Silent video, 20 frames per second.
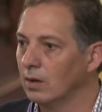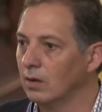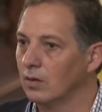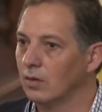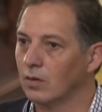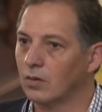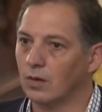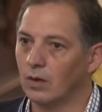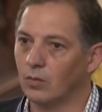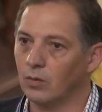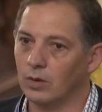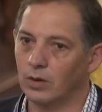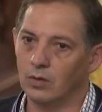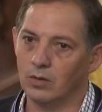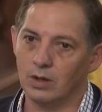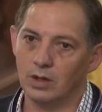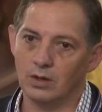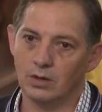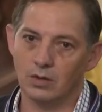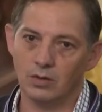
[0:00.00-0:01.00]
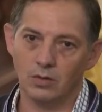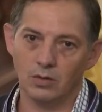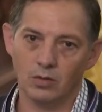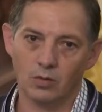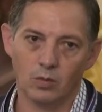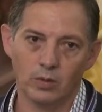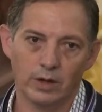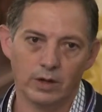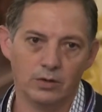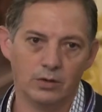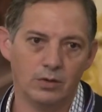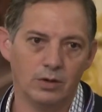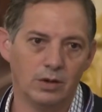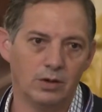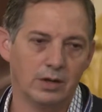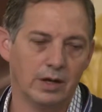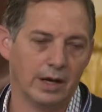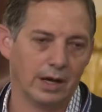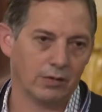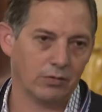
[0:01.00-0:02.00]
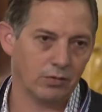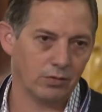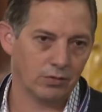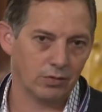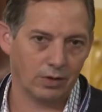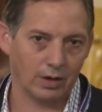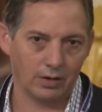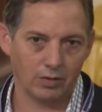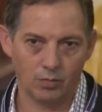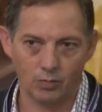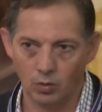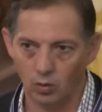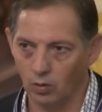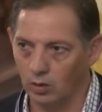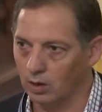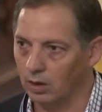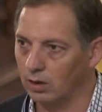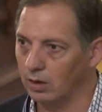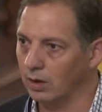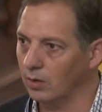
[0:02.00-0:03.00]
You say, well, you need to lose weight. You need to exercise more.